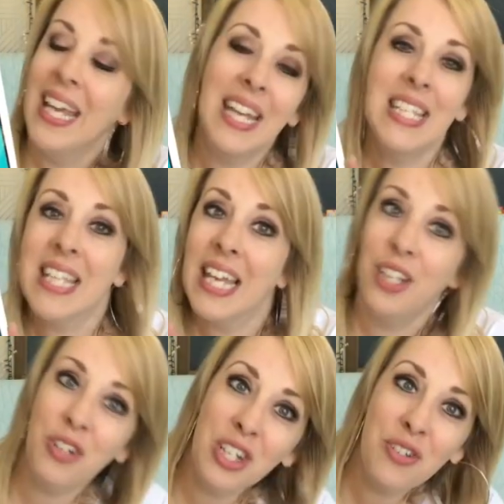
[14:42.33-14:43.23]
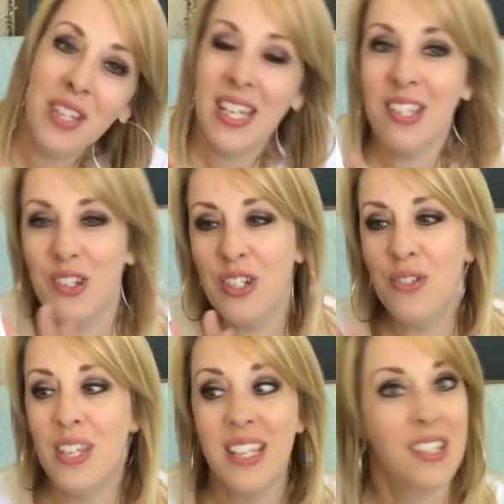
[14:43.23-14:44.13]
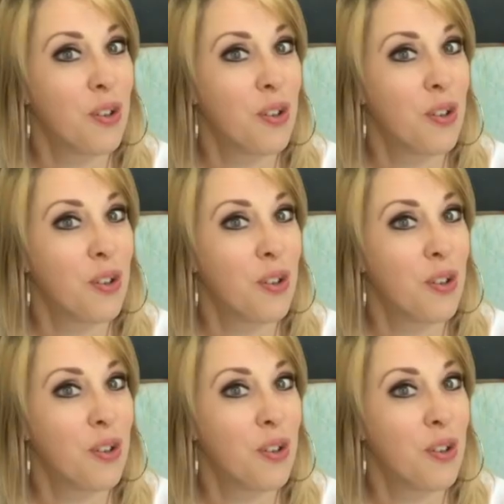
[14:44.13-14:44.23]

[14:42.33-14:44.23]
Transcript: and saying, you can do this and you can do this.